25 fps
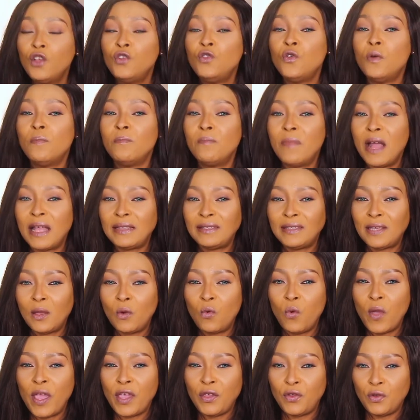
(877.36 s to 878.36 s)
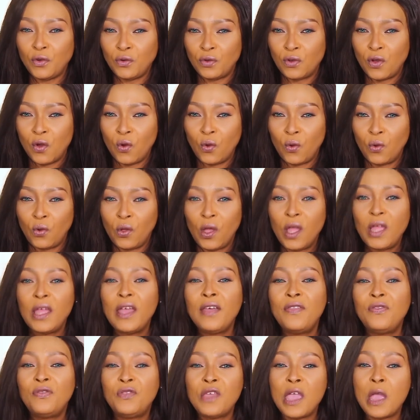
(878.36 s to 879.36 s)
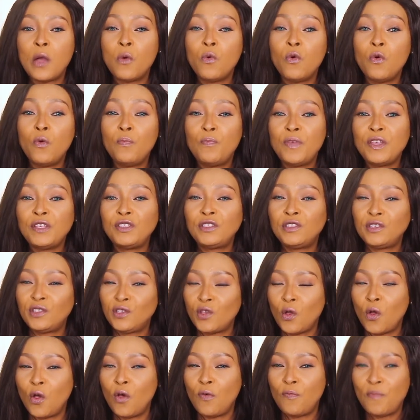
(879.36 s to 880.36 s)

No matter where you go, there will be so